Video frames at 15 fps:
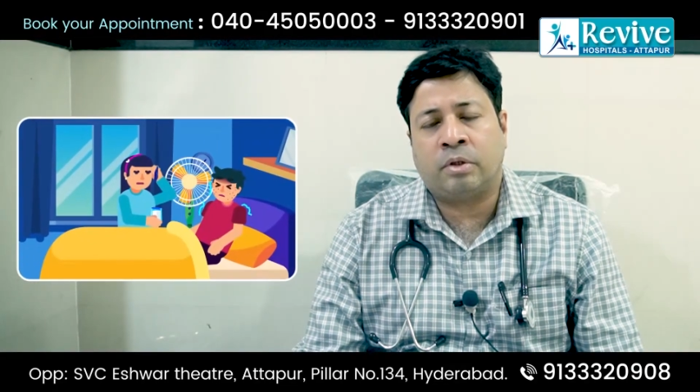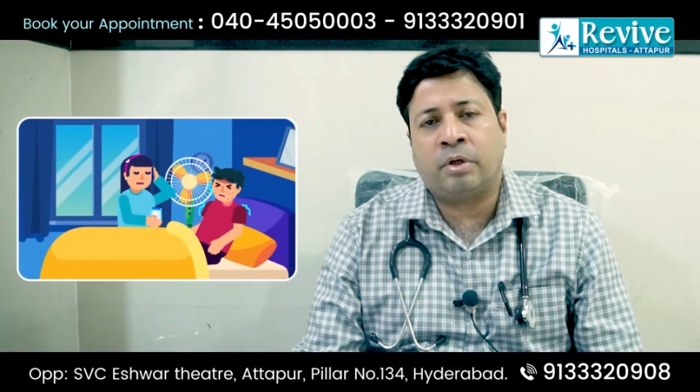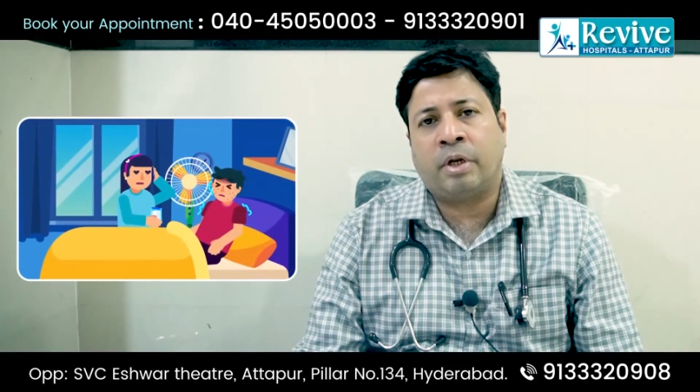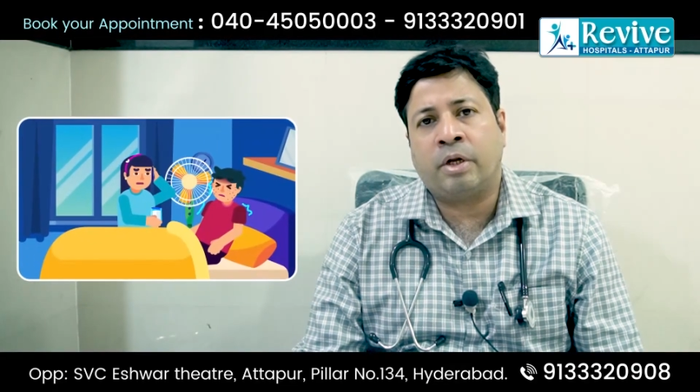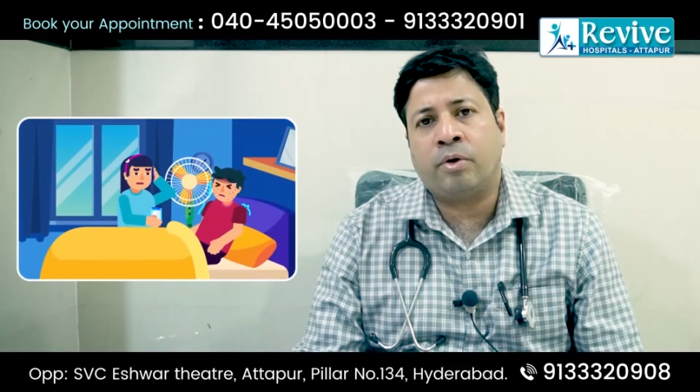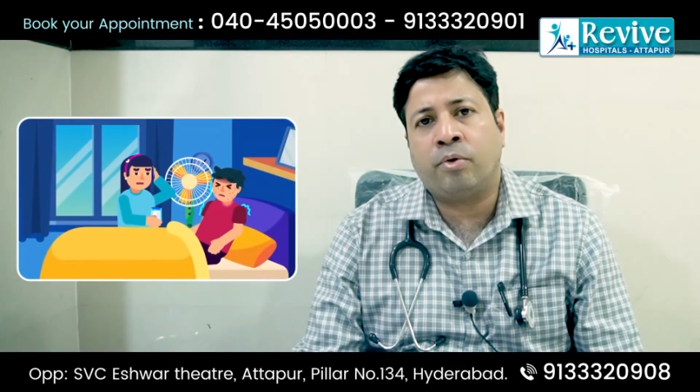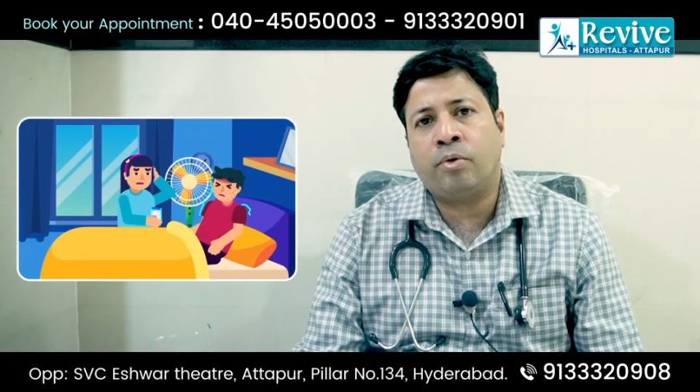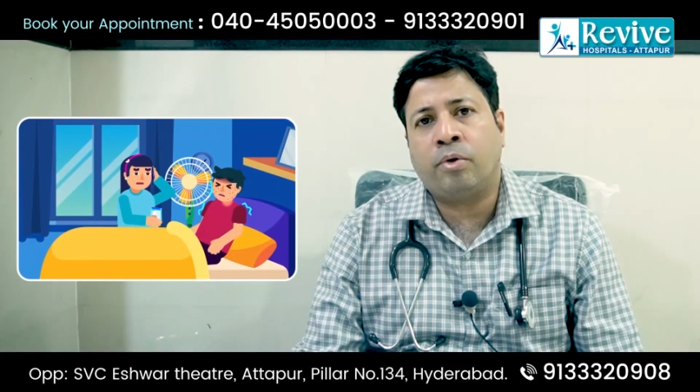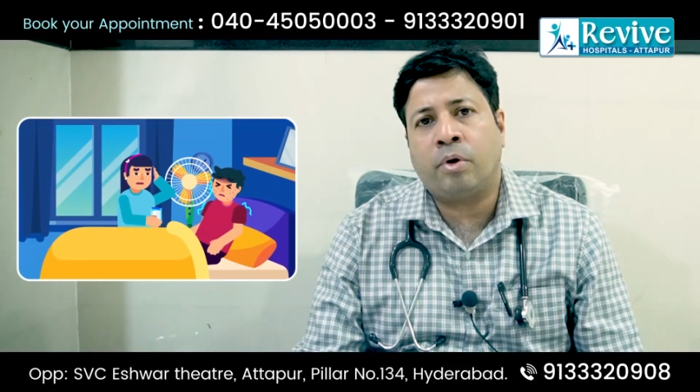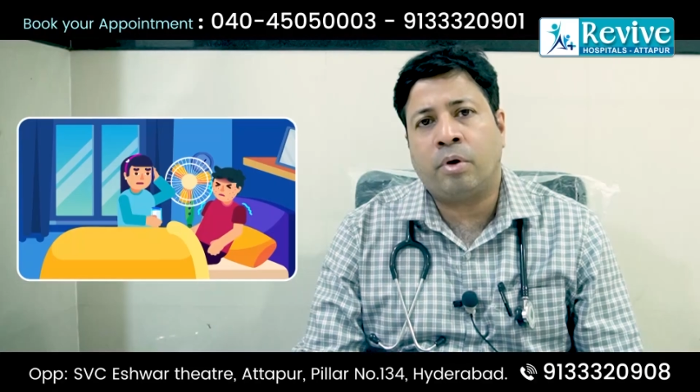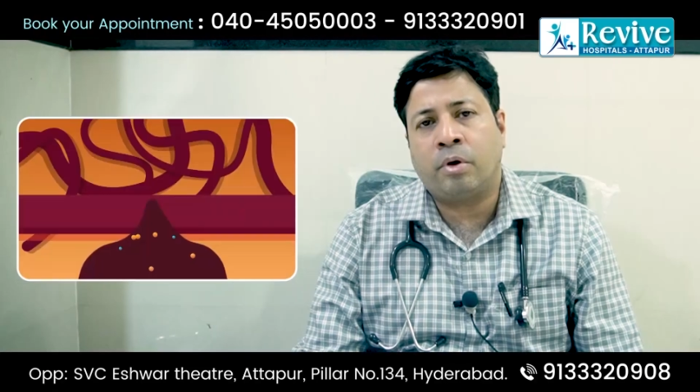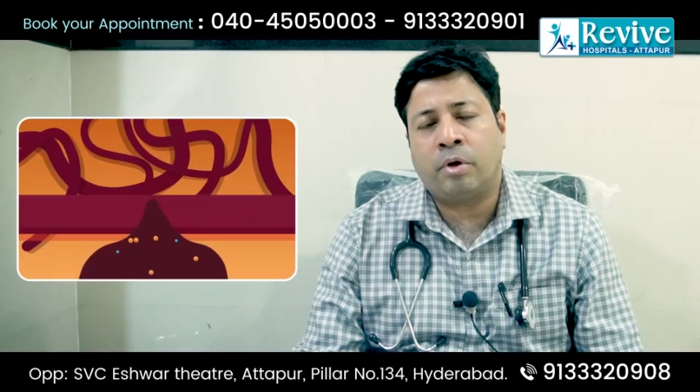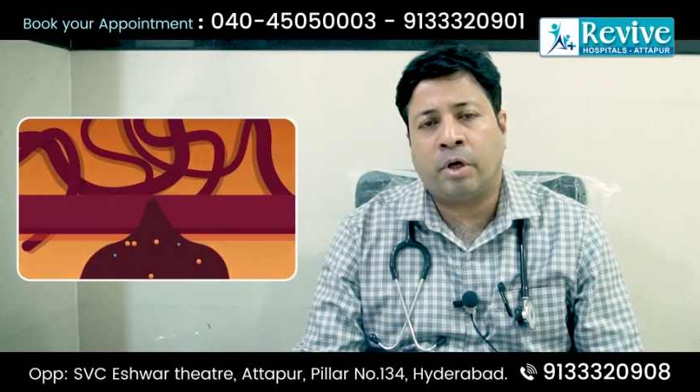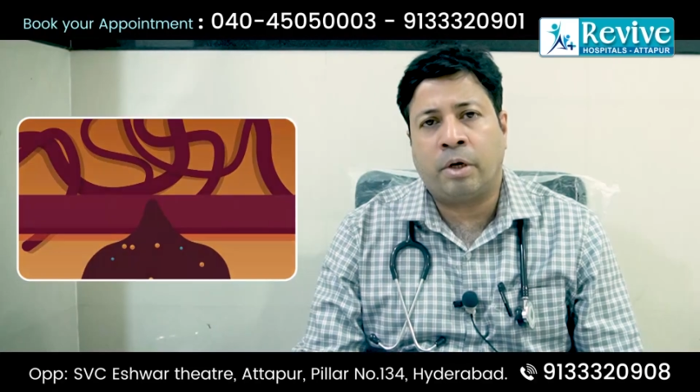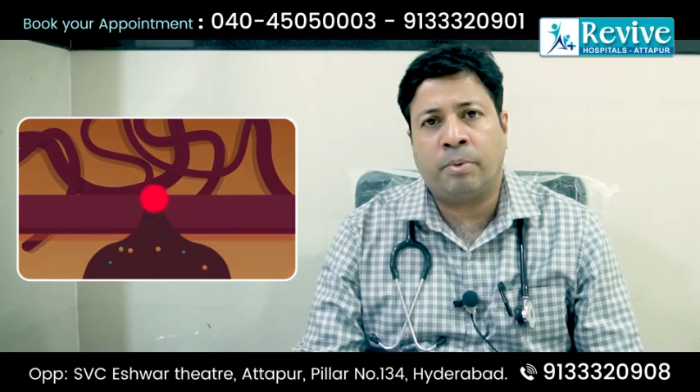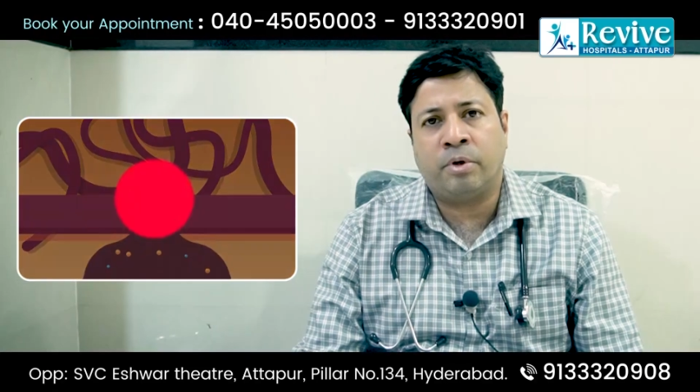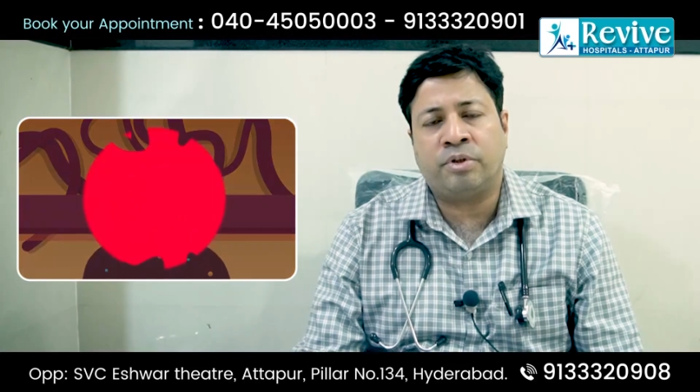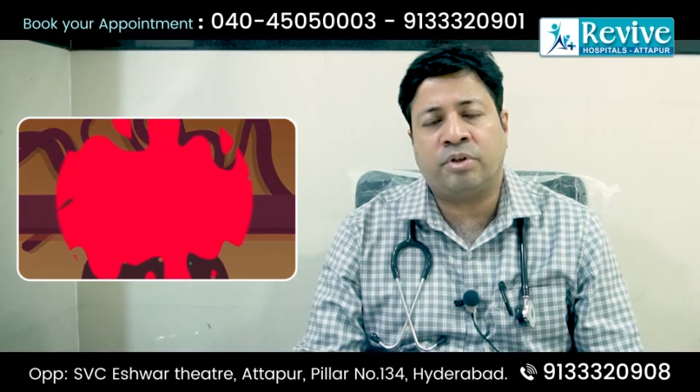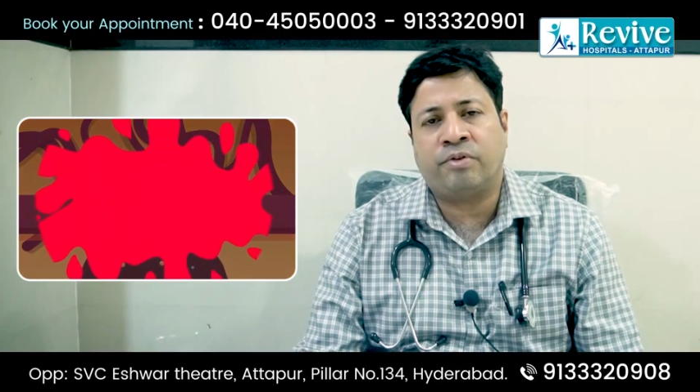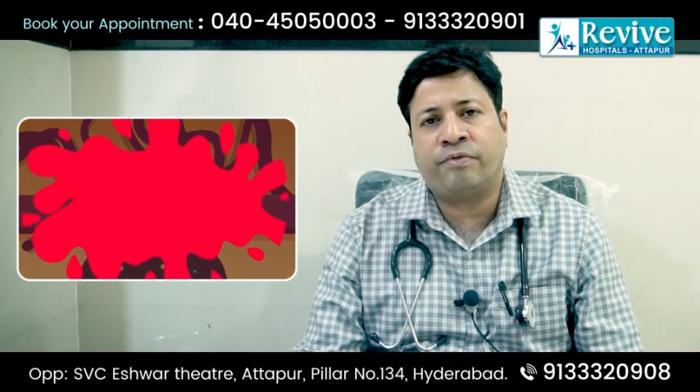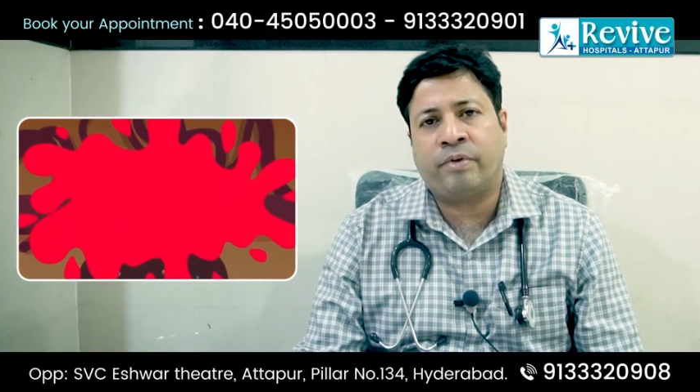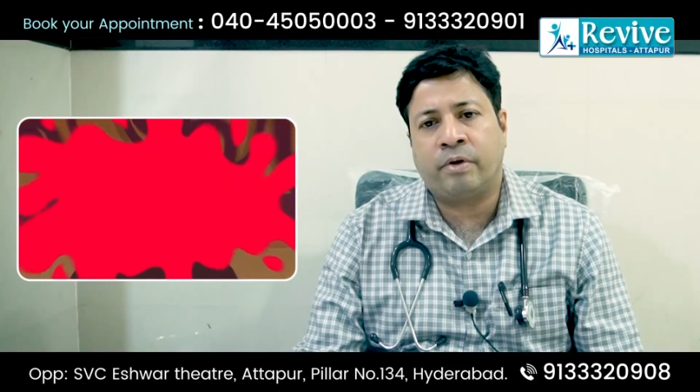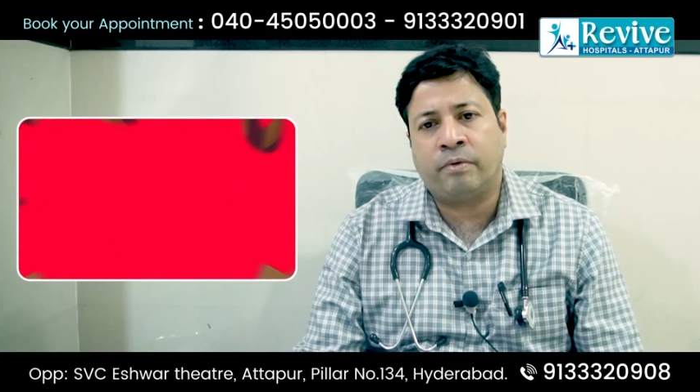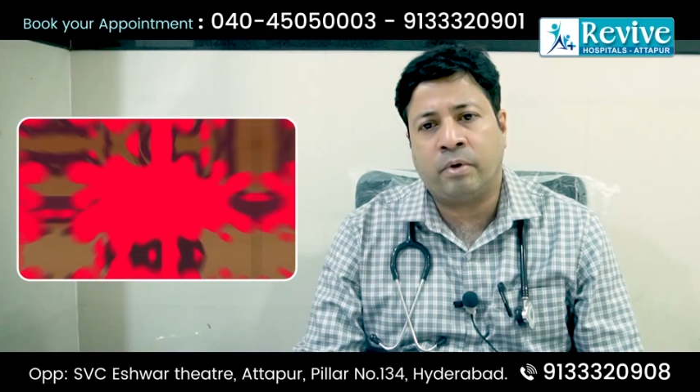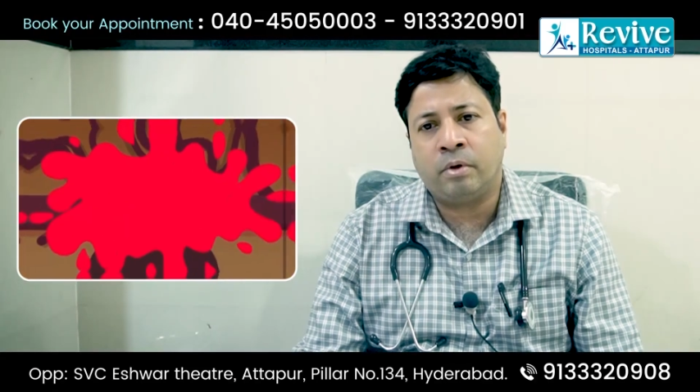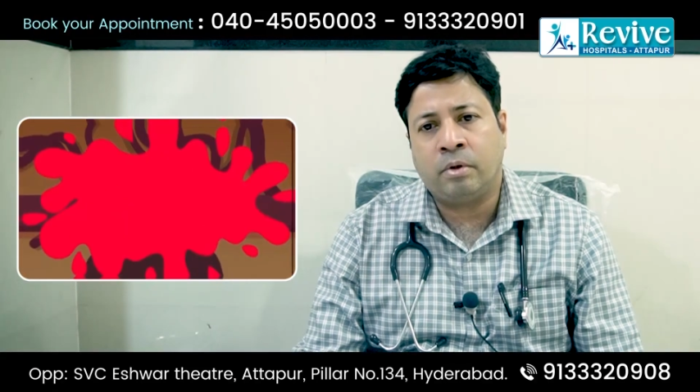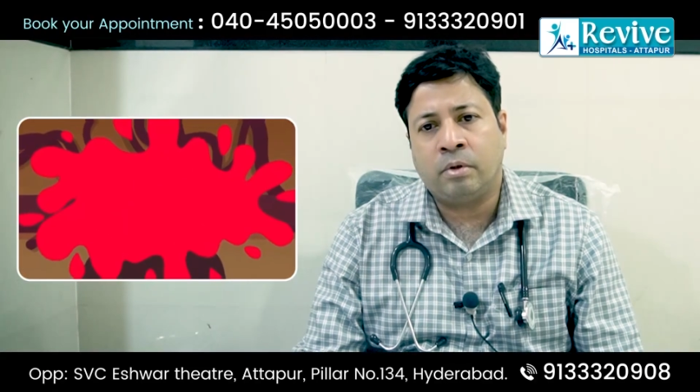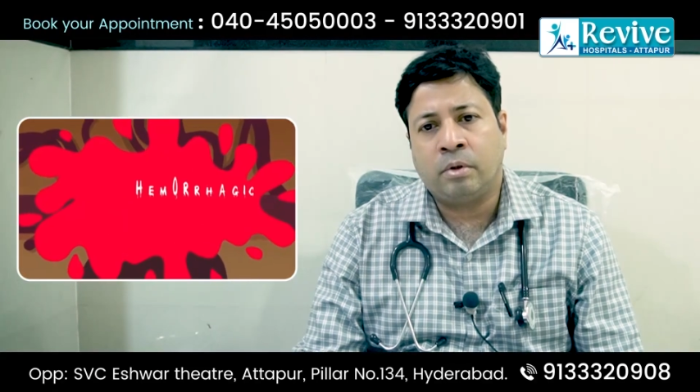dengue hemorrhagic fever.